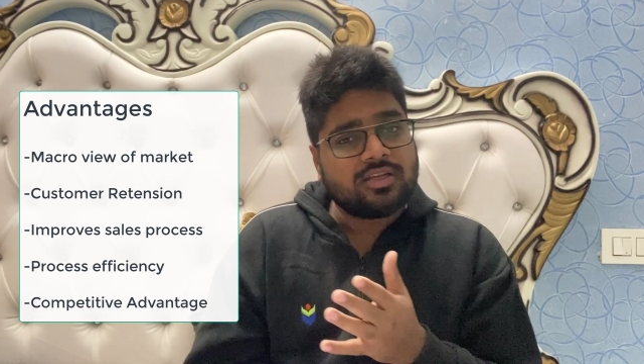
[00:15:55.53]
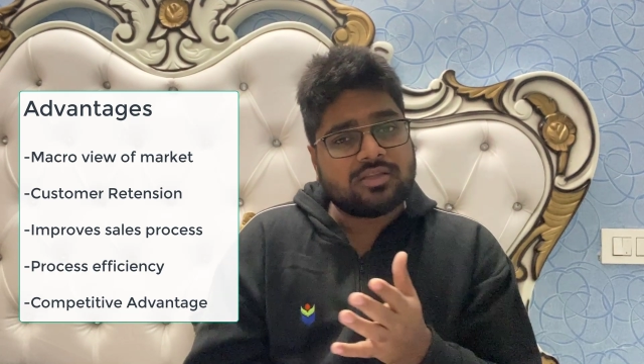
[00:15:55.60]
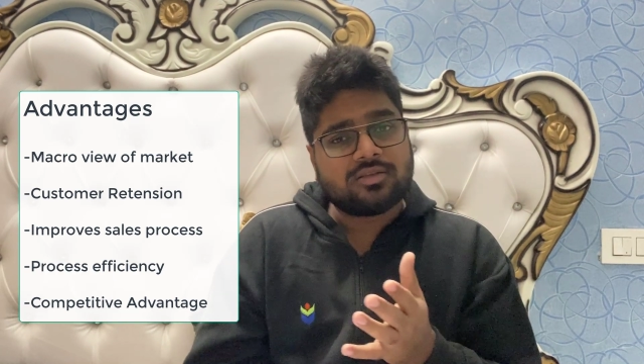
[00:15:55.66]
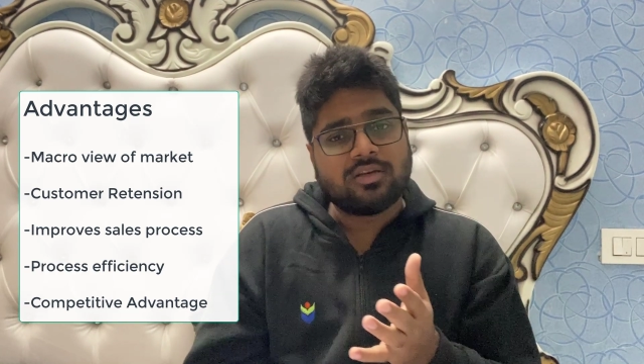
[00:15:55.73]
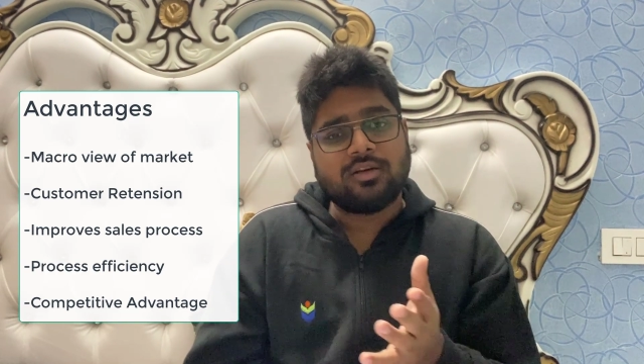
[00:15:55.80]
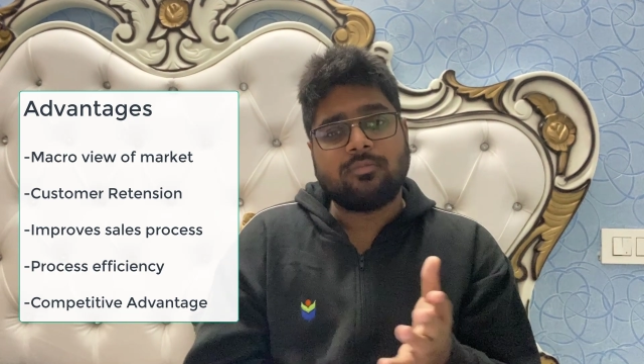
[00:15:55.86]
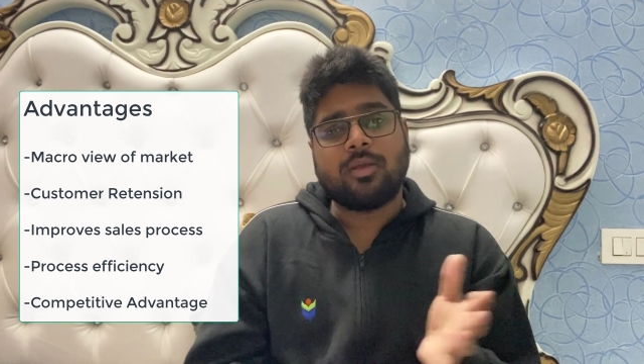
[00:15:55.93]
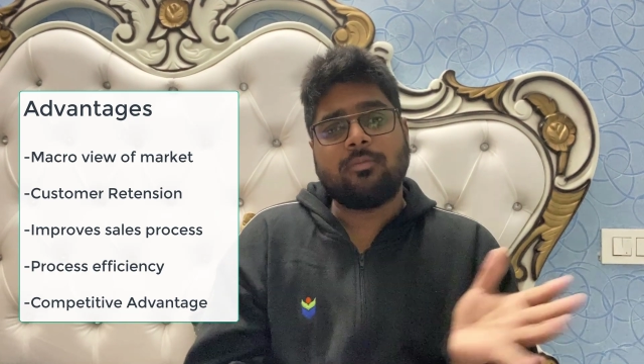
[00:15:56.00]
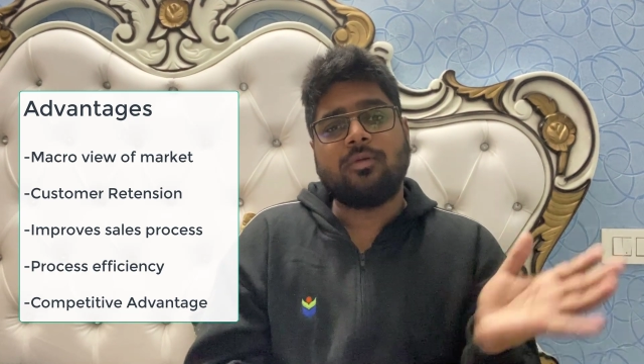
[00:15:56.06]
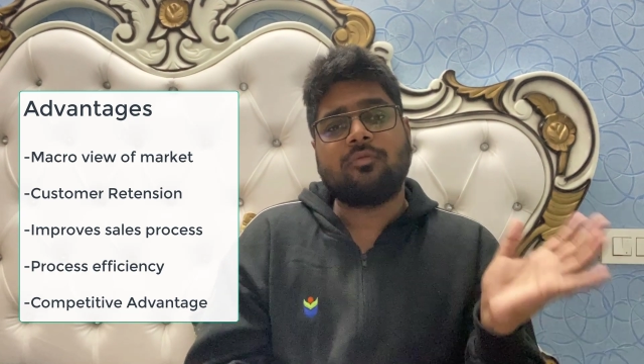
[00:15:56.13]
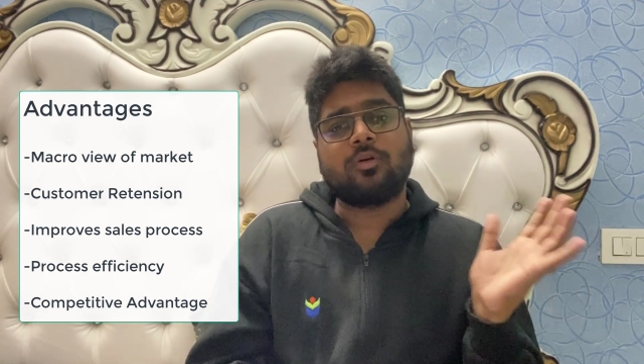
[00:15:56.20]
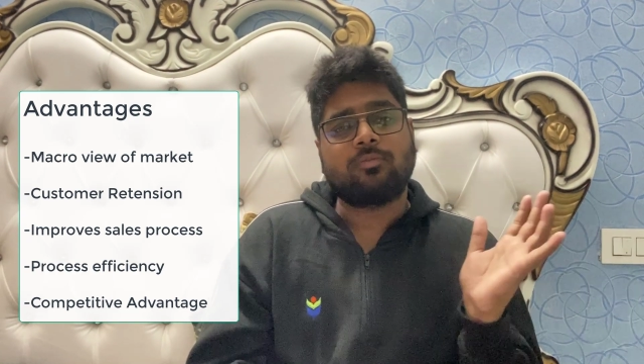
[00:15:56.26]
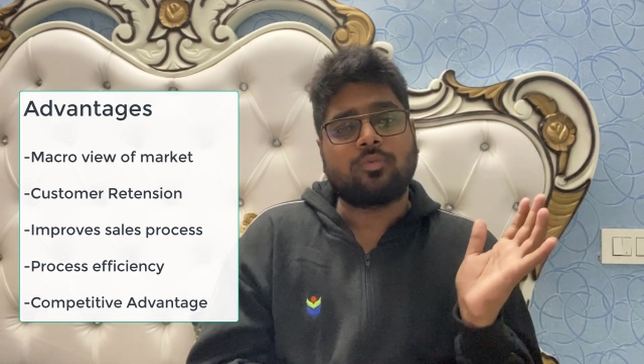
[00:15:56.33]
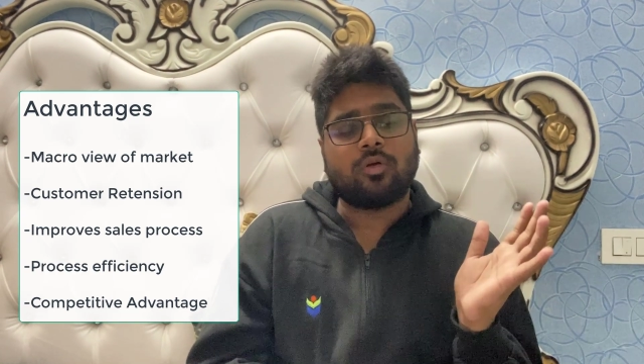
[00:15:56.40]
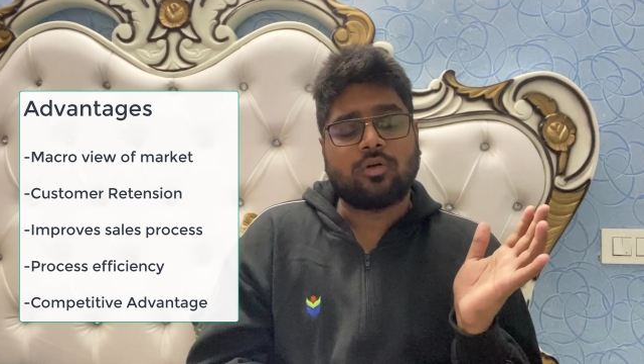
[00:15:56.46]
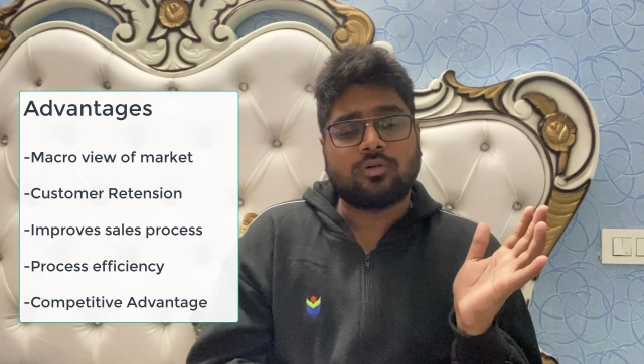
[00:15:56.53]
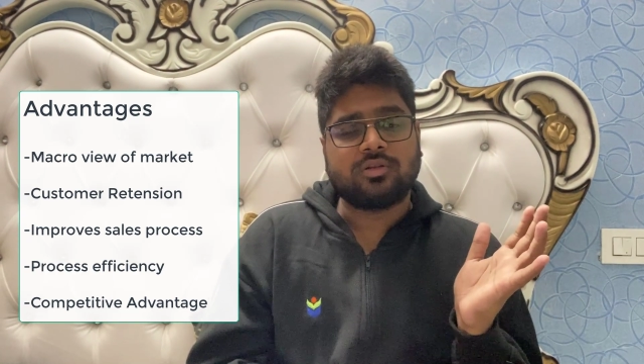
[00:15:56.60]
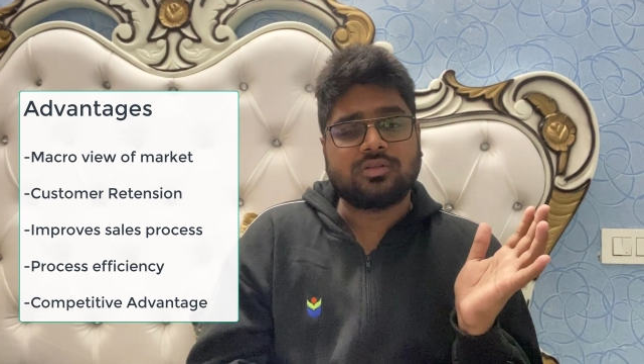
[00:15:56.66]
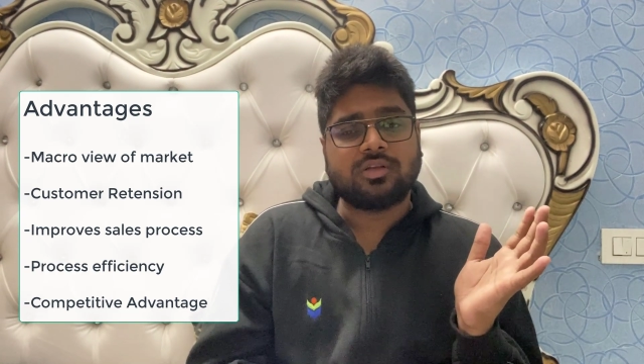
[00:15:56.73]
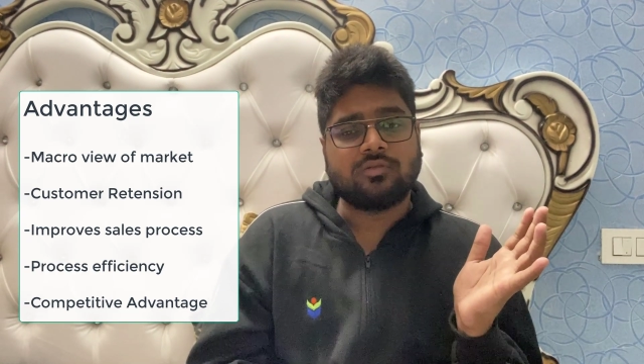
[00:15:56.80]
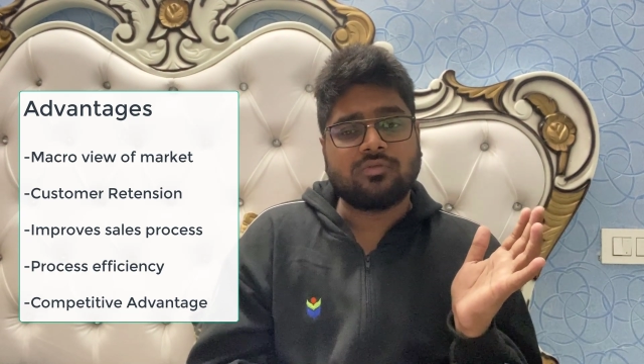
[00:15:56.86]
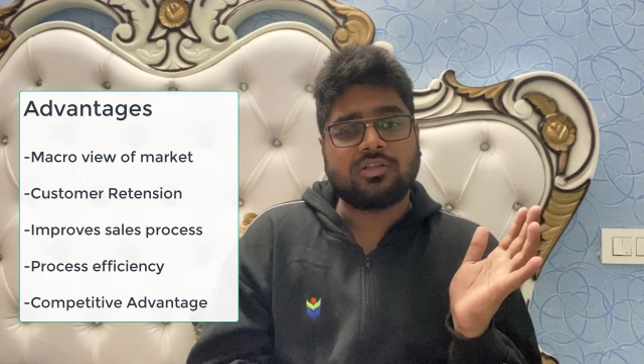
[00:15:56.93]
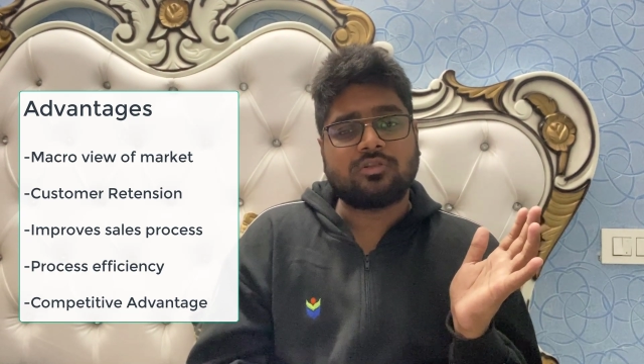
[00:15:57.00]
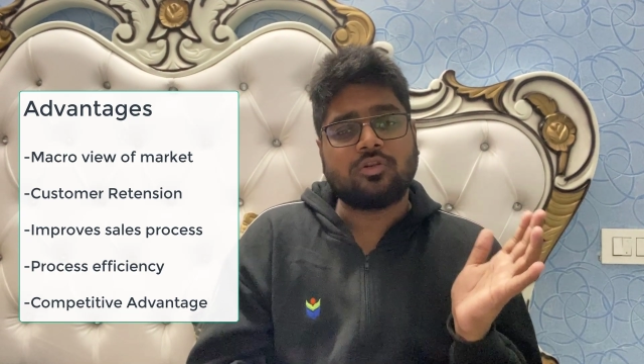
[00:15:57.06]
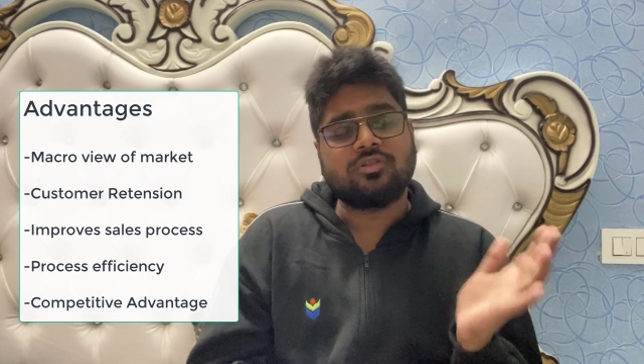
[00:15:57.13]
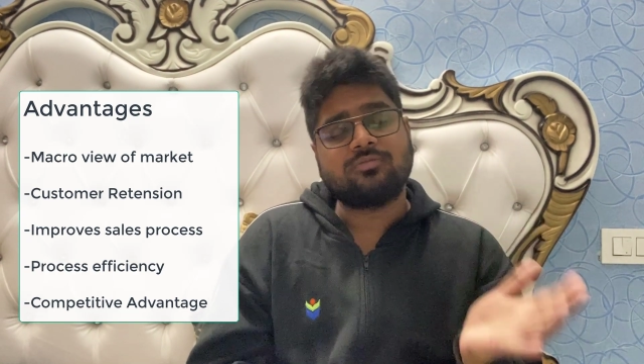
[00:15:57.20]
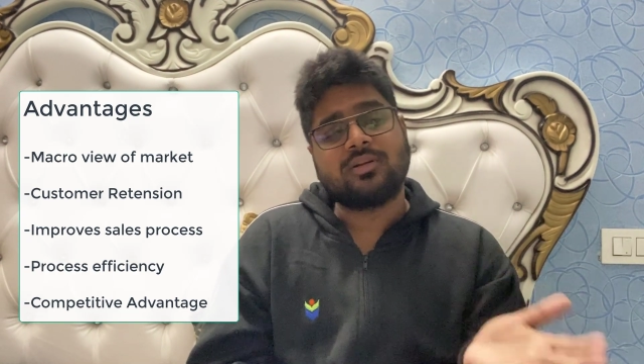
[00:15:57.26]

it may be for product or service launch,